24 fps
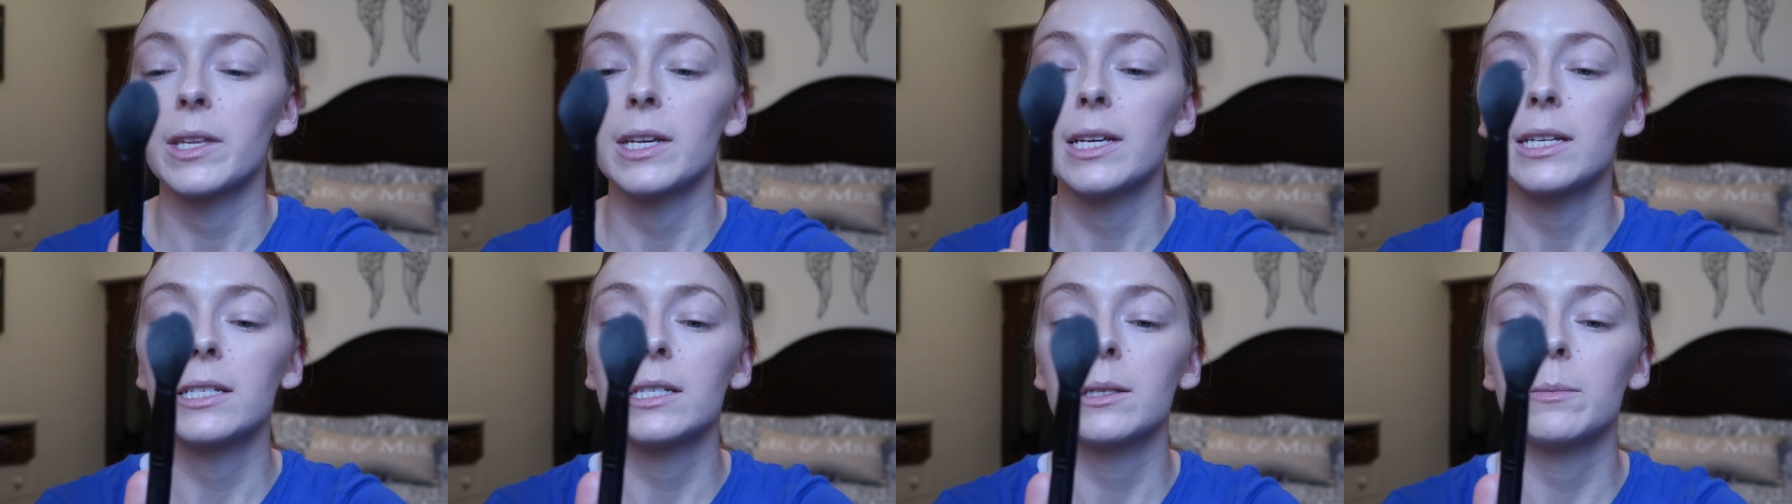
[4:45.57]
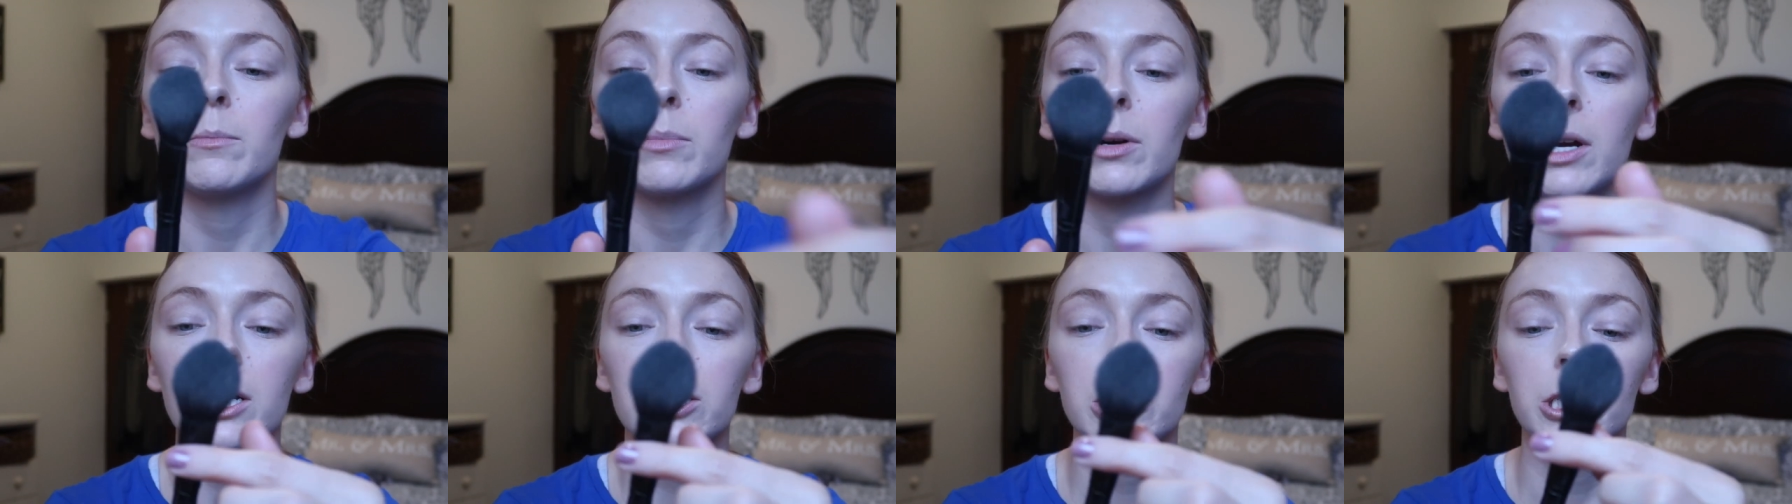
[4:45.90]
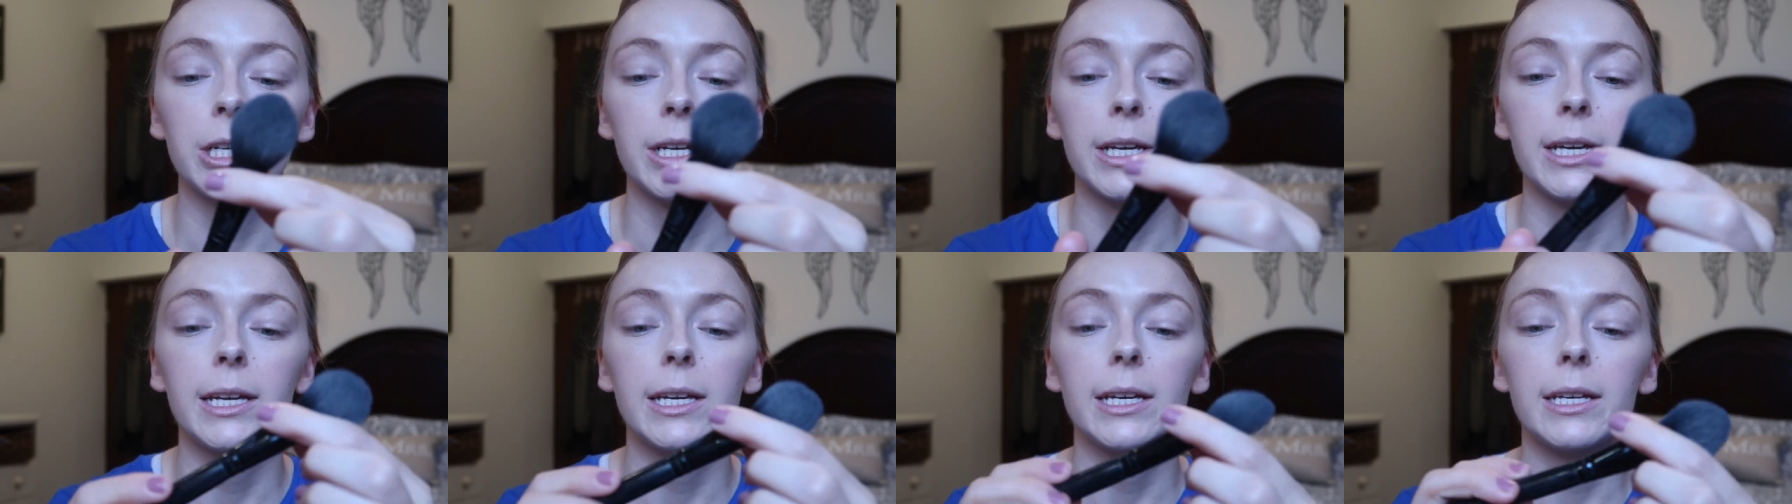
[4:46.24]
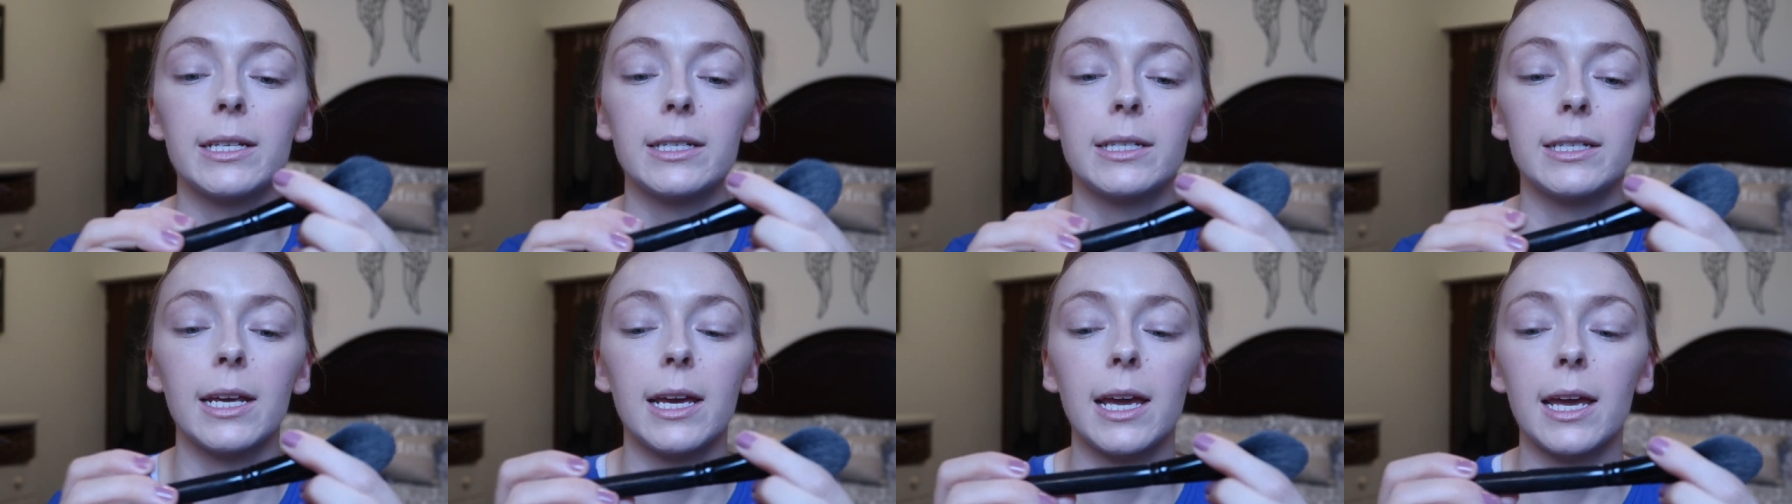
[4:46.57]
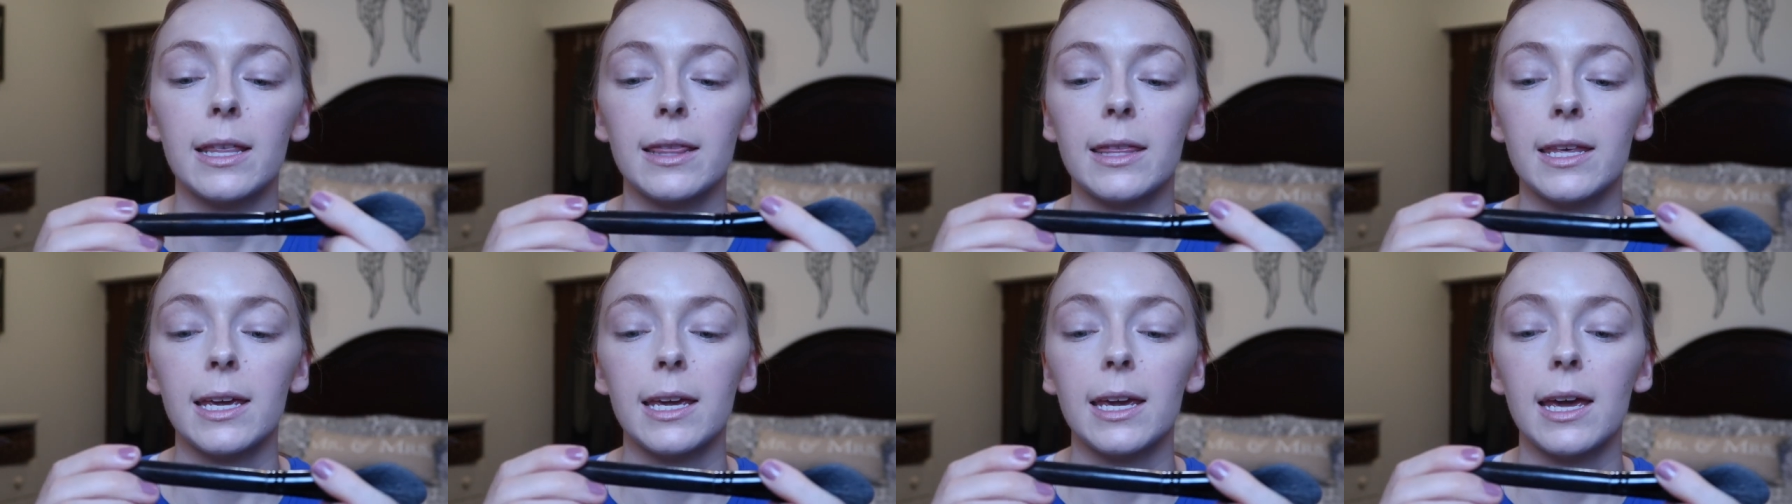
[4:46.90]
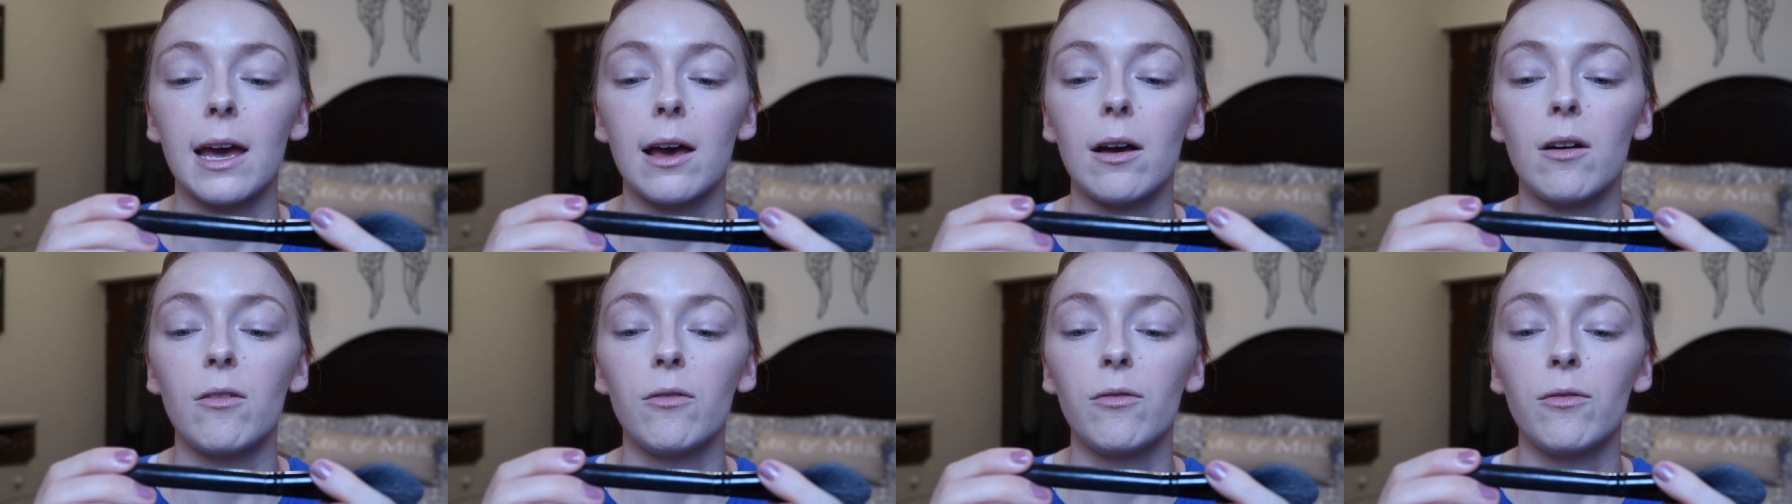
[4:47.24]
This brush is the
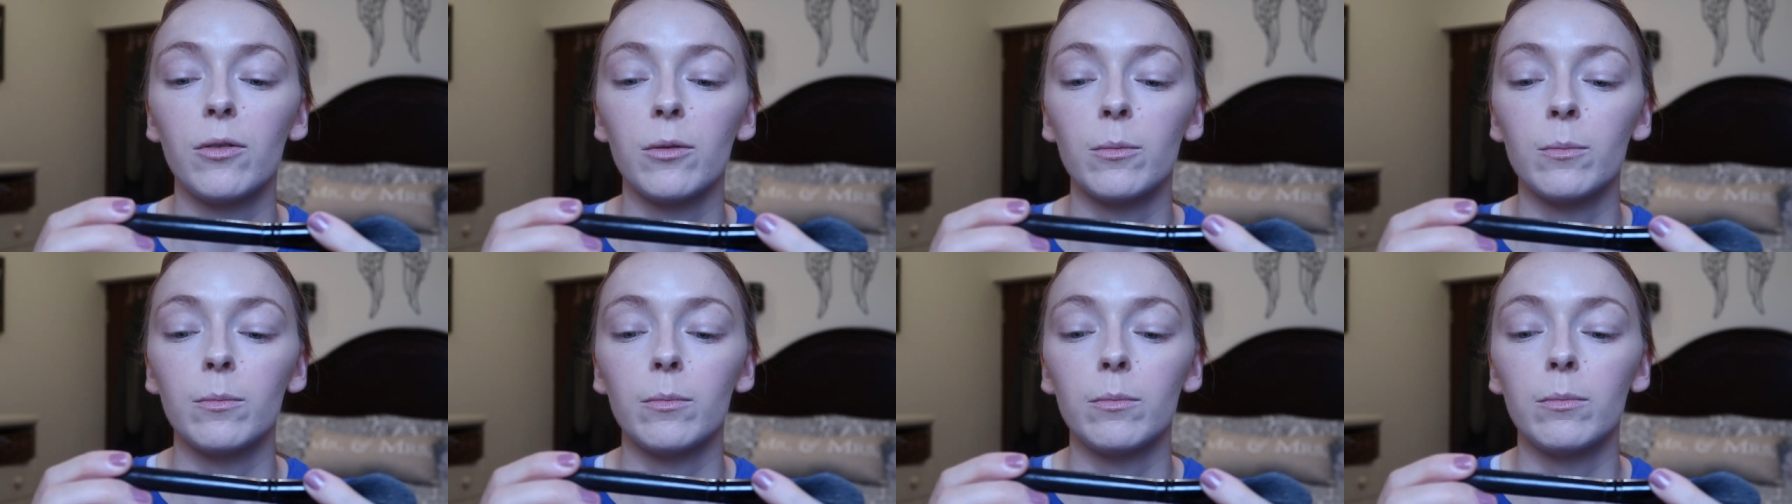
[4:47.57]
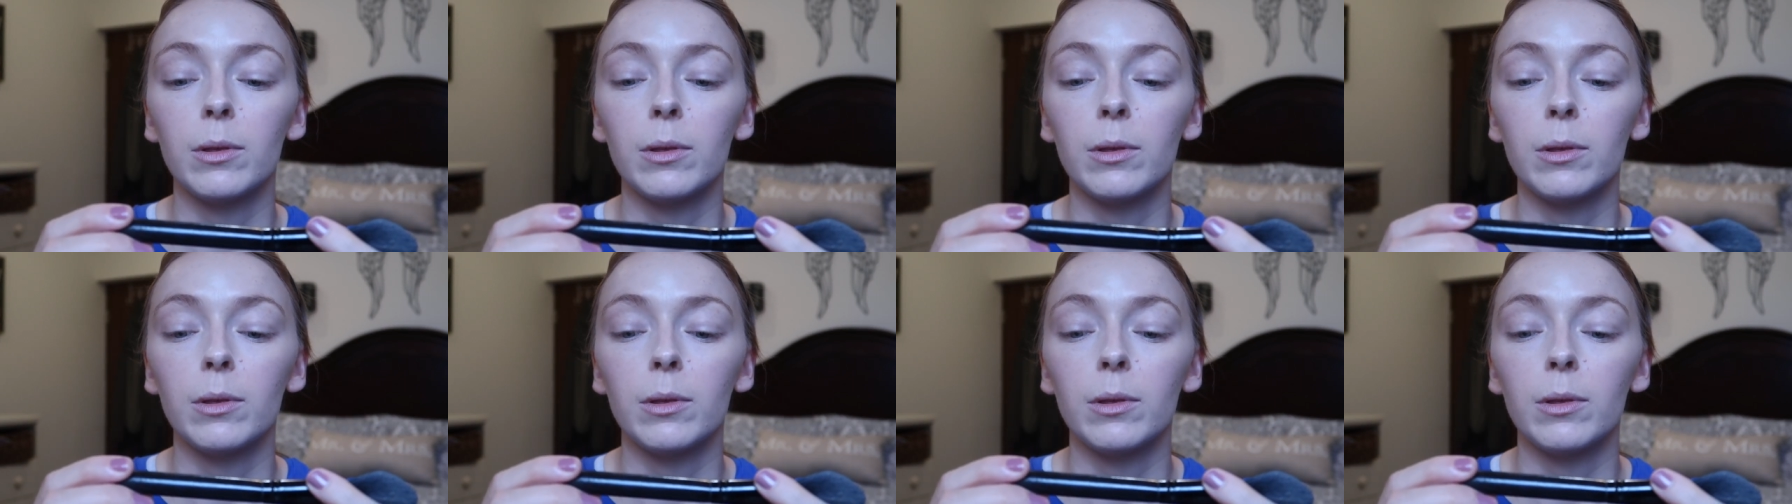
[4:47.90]
e.l.f.